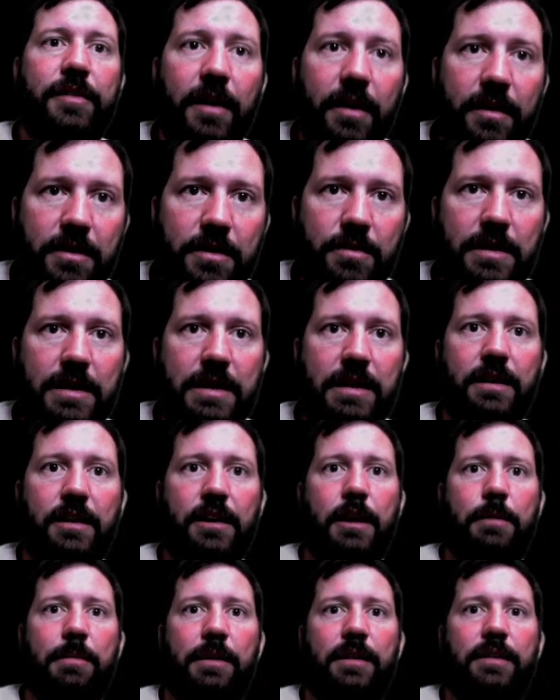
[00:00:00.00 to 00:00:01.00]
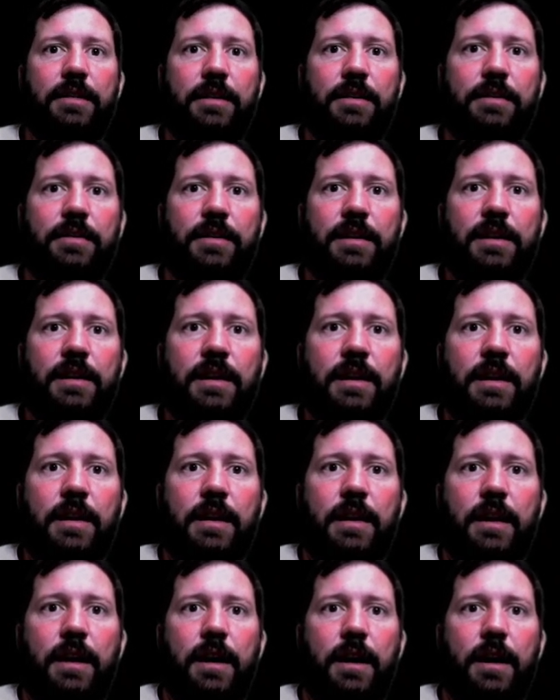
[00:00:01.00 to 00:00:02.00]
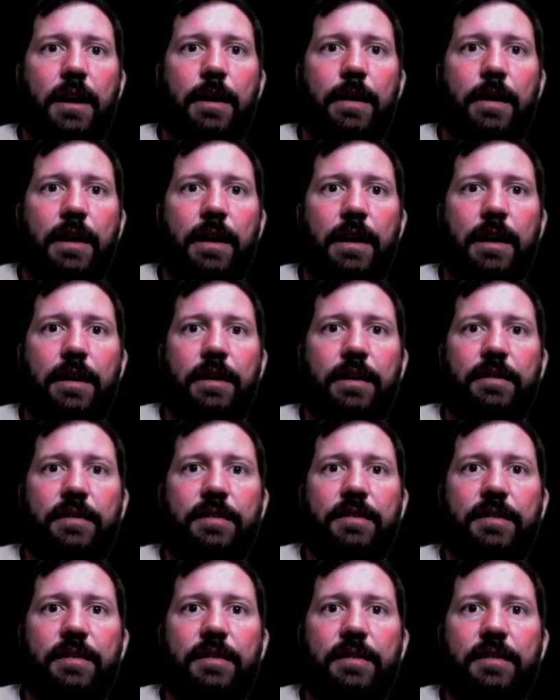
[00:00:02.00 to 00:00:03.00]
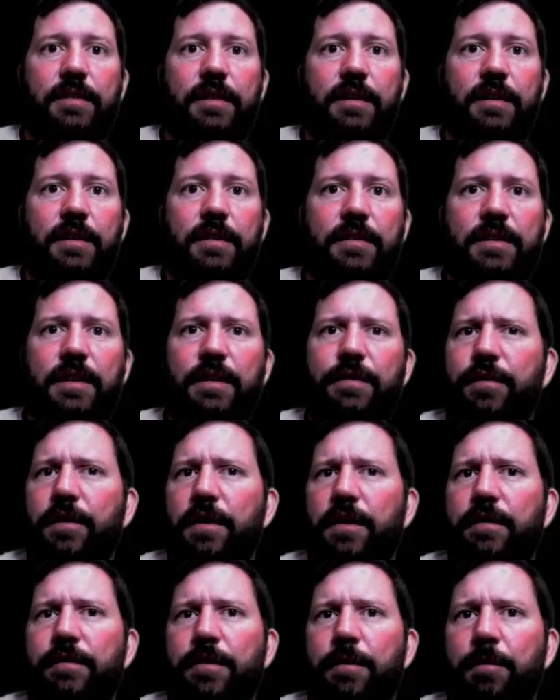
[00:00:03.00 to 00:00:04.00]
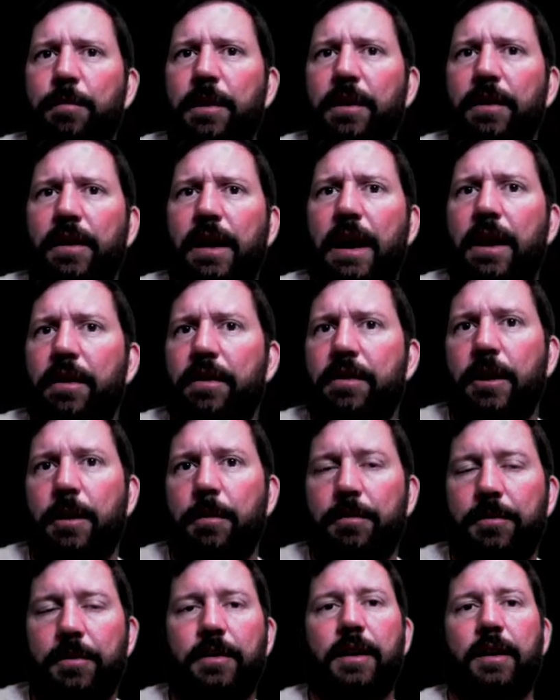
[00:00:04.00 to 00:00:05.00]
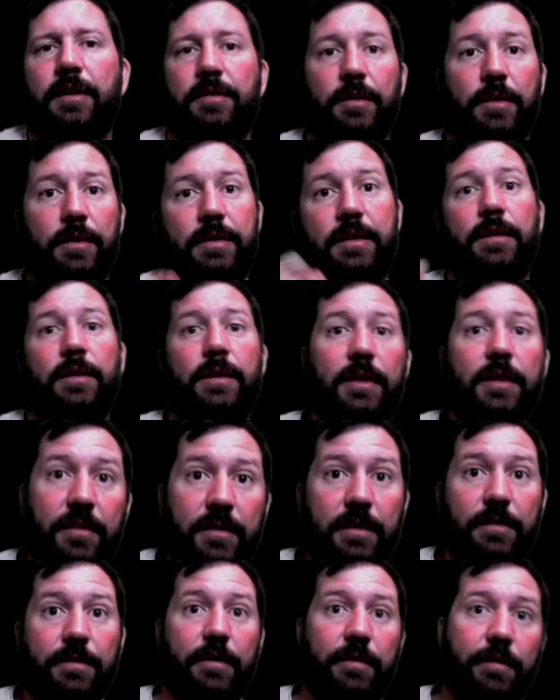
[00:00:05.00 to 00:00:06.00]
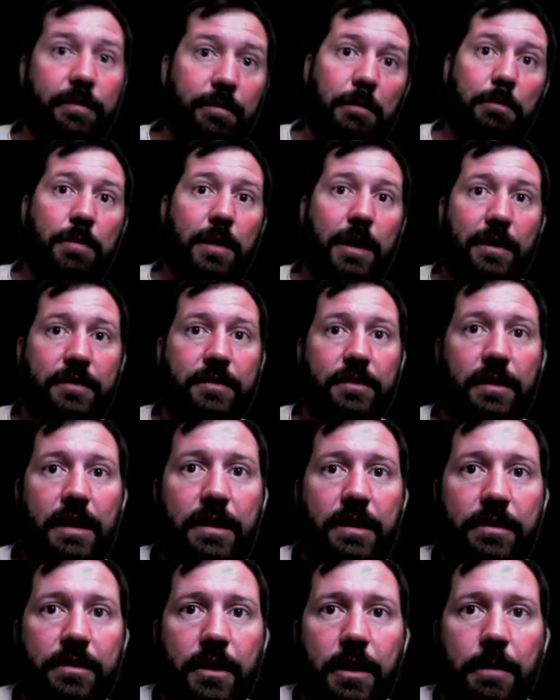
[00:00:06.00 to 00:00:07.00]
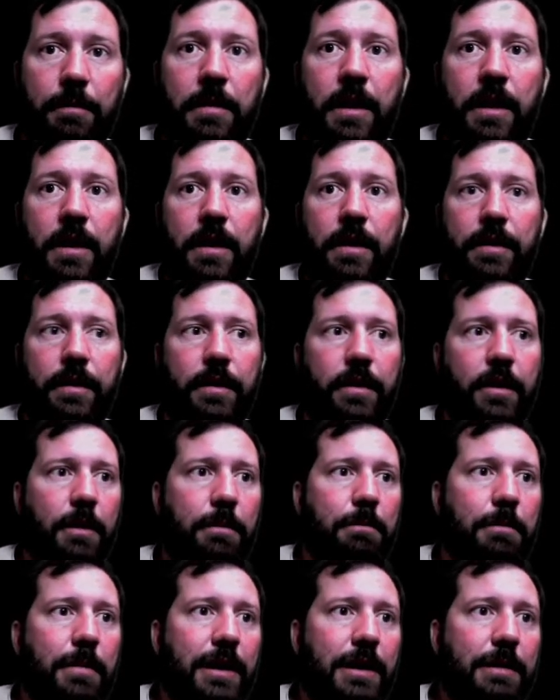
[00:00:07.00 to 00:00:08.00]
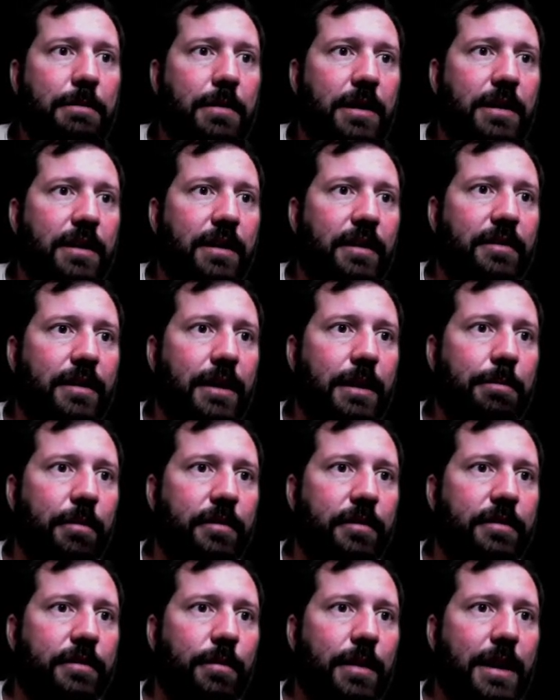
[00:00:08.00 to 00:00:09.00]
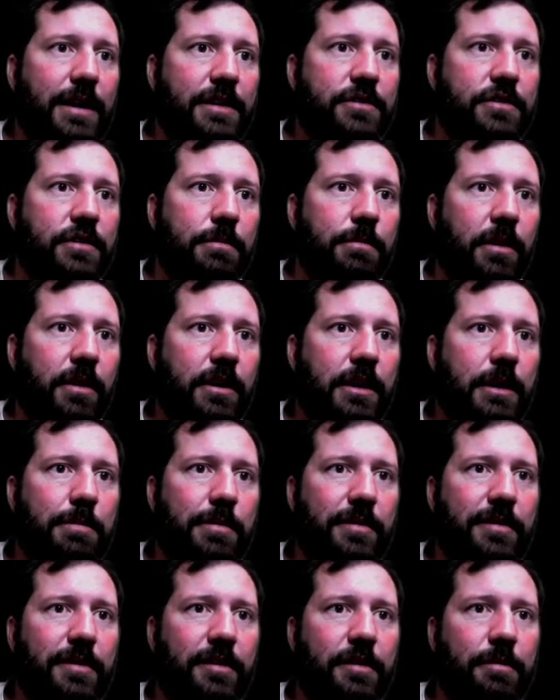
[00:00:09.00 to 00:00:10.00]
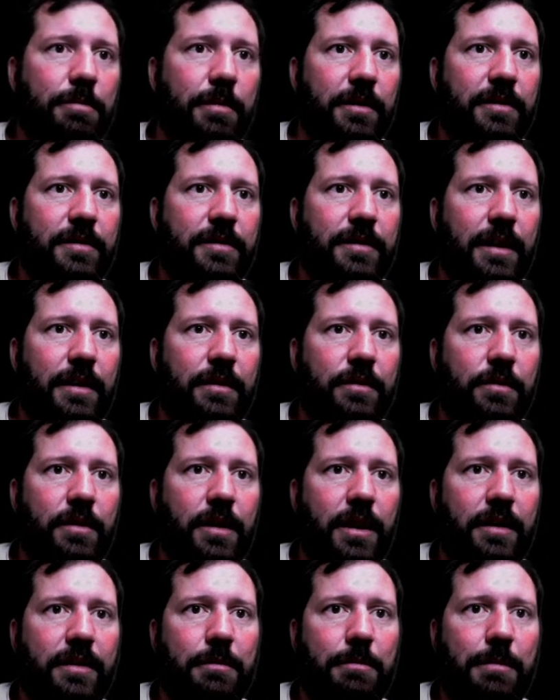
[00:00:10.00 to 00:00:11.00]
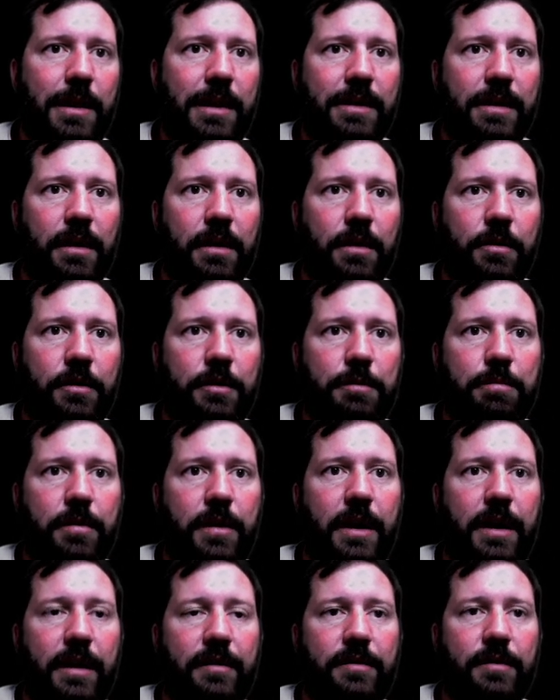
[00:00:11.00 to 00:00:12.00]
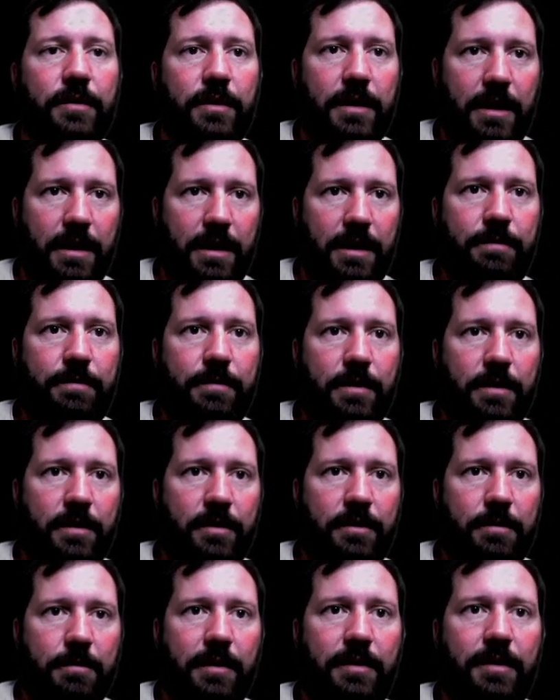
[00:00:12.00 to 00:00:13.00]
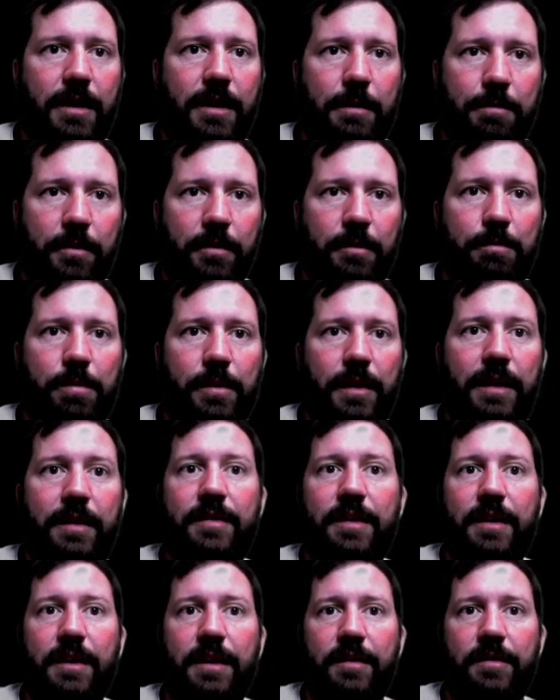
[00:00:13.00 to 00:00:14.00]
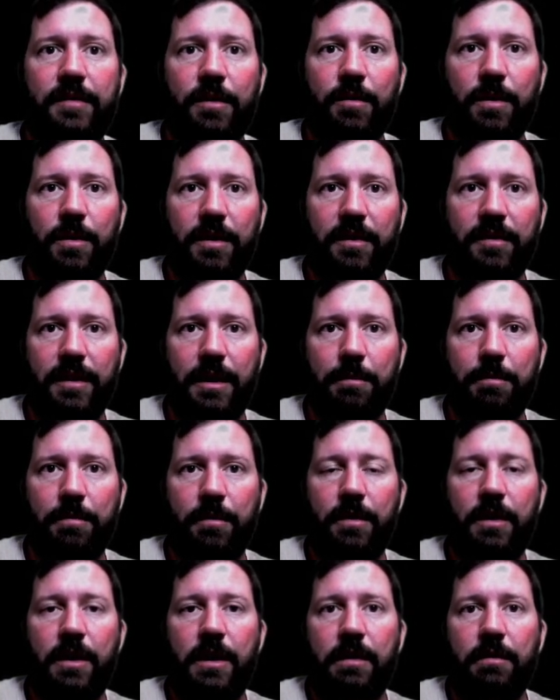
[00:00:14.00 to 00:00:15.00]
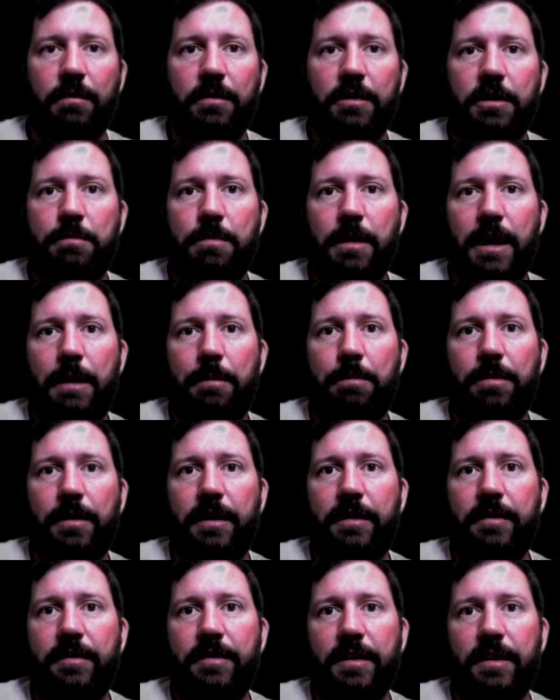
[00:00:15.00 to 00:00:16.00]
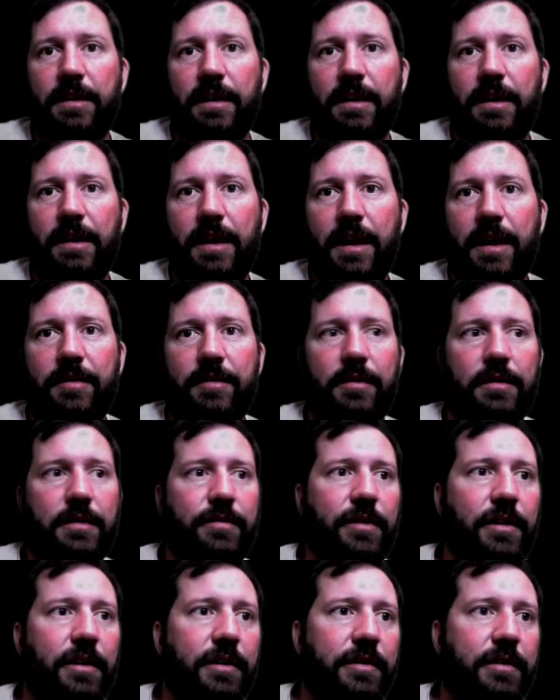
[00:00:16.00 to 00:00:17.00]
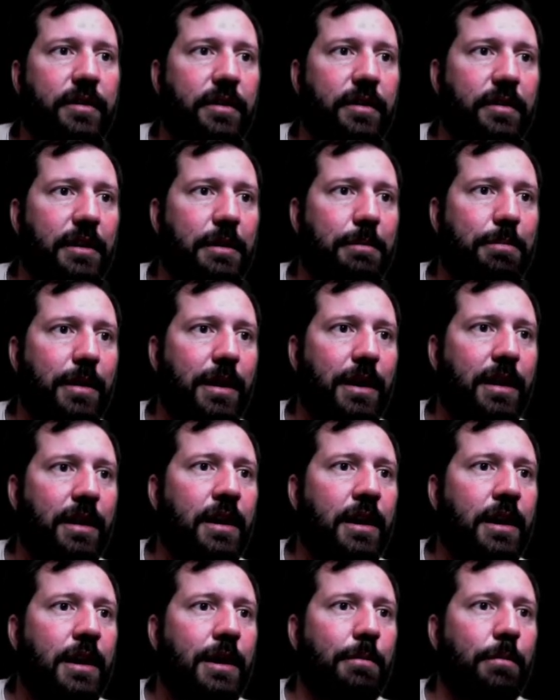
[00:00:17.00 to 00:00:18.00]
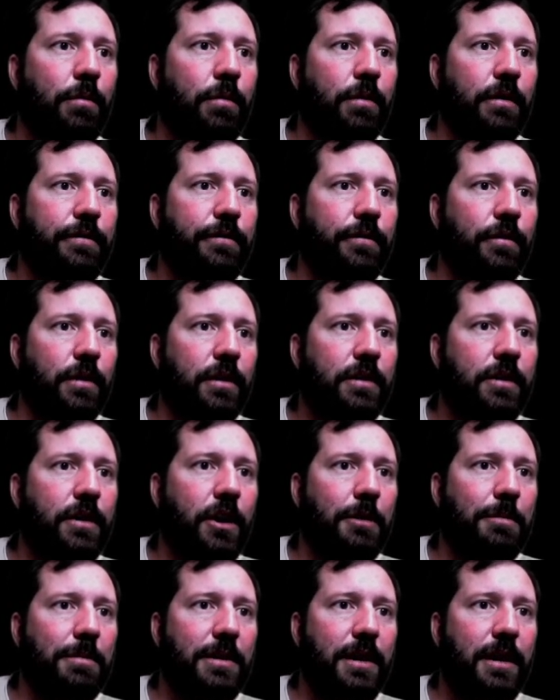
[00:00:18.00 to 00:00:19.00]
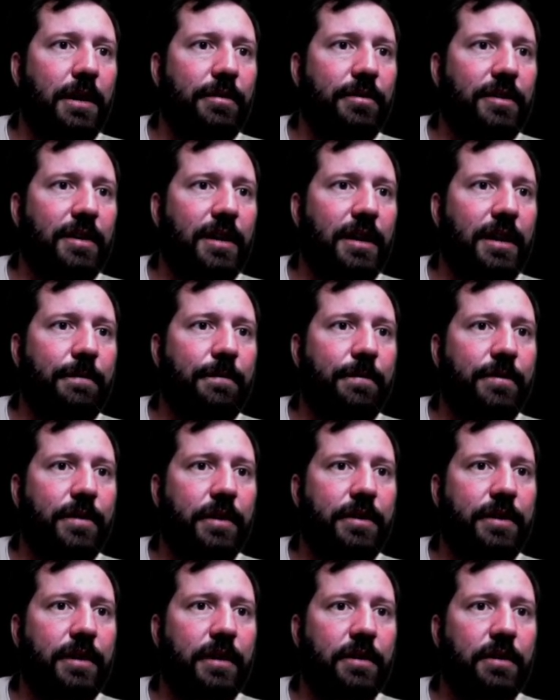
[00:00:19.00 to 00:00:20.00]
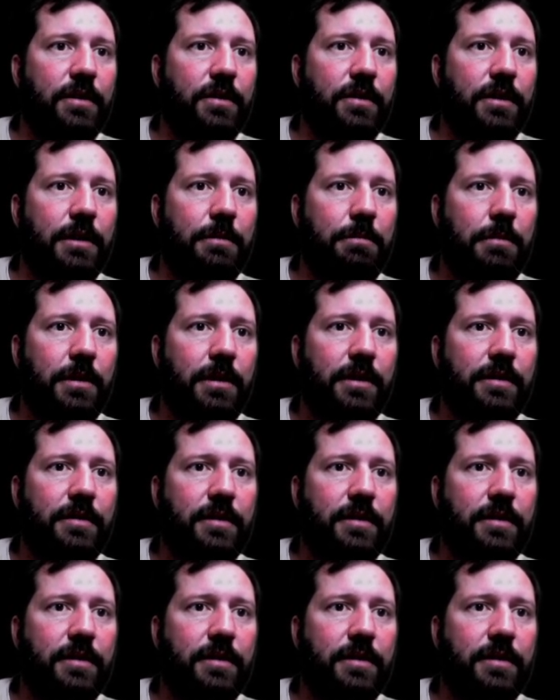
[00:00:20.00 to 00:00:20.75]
you economic theory, and it's different from real outcomes. Okay, so theory is different from the practical outcome. There are many, many examples of rational market participants that do not demand the lowest price. Okay, there are some examples. Plane tickets are one example. When you buy a plane ticket, it asks you to voluntarily pay more for a carbon offset. Nothing new, and millions